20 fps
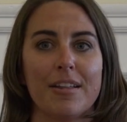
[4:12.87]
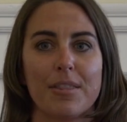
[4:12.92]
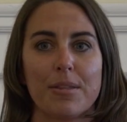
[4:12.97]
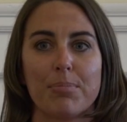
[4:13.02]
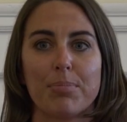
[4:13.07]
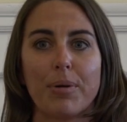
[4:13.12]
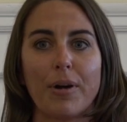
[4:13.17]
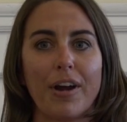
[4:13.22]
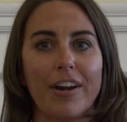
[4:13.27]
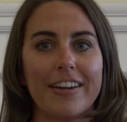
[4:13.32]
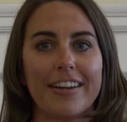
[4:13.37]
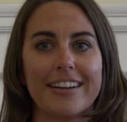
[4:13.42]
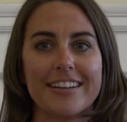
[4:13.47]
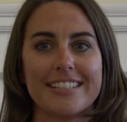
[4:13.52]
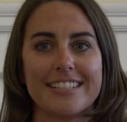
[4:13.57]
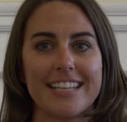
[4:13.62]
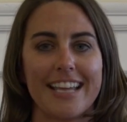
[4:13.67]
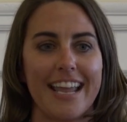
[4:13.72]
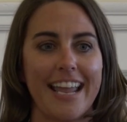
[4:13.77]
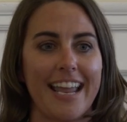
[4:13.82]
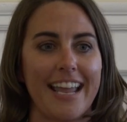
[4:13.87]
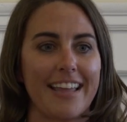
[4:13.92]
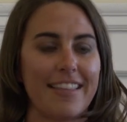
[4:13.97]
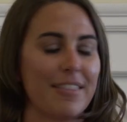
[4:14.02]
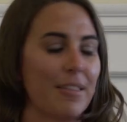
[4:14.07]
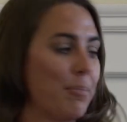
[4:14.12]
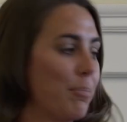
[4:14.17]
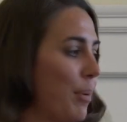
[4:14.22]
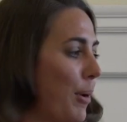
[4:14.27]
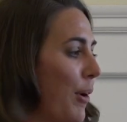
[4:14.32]
product and
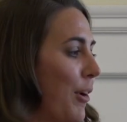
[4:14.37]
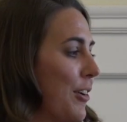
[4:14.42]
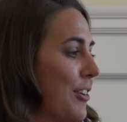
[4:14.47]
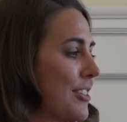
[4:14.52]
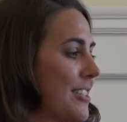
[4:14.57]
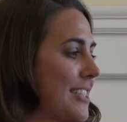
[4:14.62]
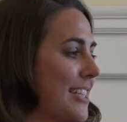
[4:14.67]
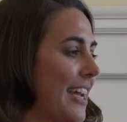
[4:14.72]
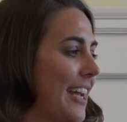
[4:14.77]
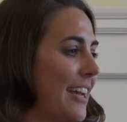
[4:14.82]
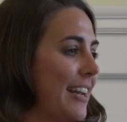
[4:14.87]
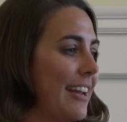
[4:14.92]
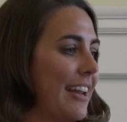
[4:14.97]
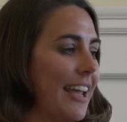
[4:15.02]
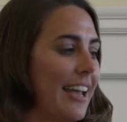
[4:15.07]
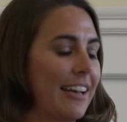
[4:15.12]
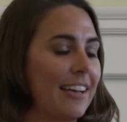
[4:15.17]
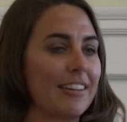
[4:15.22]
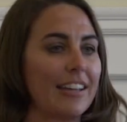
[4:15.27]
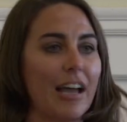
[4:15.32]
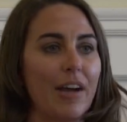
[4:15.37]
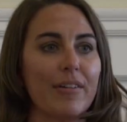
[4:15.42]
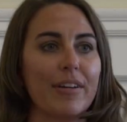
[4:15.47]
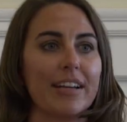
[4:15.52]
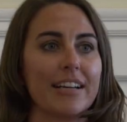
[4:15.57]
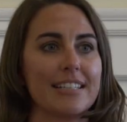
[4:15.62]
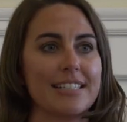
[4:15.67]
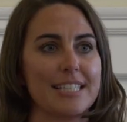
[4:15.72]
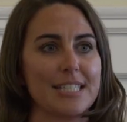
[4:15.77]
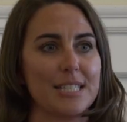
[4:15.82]
the balls and allowing
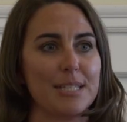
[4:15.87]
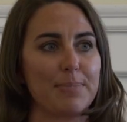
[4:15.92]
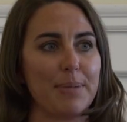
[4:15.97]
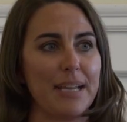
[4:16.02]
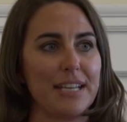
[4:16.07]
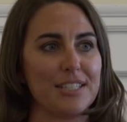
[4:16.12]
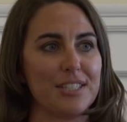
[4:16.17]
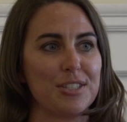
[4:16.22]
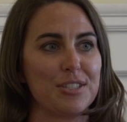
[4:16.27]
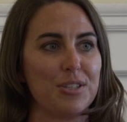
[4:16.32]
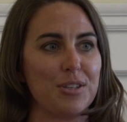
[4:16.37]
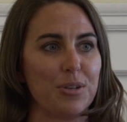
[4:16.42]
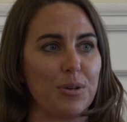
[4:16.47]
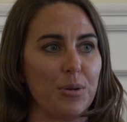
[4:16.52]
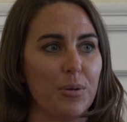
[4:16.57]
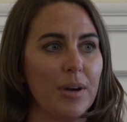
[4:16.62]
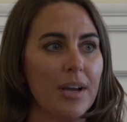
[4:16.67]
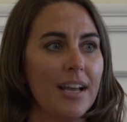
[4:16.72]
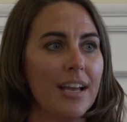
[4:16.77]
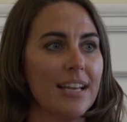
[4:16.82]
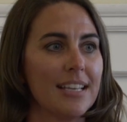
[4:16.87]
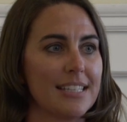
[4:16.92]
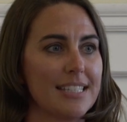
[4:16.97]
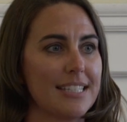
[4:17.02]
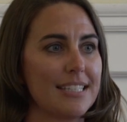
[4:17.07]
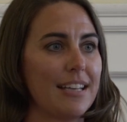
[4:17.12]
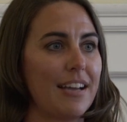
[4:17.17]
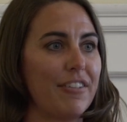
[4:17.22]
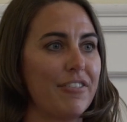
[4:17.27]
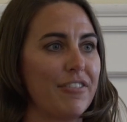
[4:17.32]
us the space to
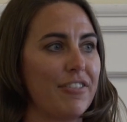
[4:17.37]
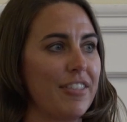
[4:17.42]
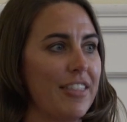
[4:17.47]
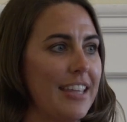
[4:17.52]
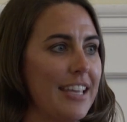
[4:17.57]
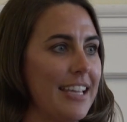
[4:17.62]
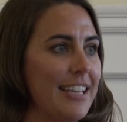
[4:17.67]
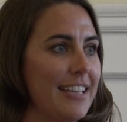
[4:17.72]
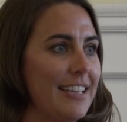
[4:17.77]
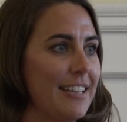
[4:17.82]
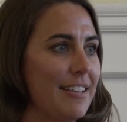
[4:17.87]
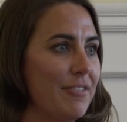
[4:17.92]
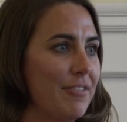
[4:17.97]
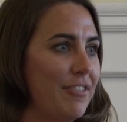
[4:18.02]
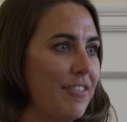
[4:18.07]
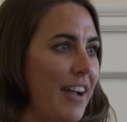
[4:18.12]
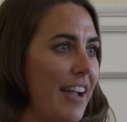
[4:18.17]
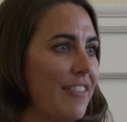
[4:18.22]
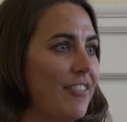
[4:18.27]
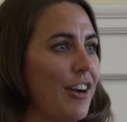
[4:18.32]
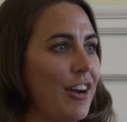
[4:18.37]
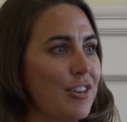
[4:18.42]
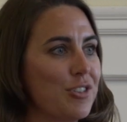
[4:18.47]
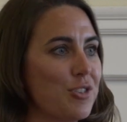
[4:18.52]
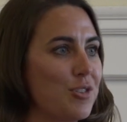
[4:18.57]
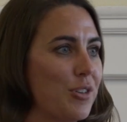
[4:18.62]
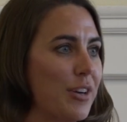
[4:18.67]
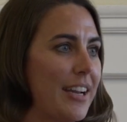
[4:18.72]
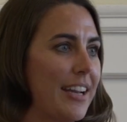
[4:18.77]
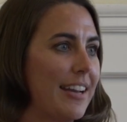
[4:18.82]
stuff the
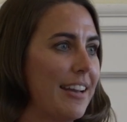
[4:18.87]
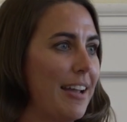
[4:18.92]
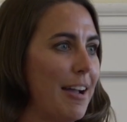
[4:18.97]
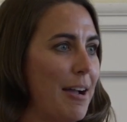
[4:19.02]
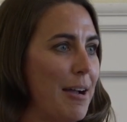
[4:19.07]
500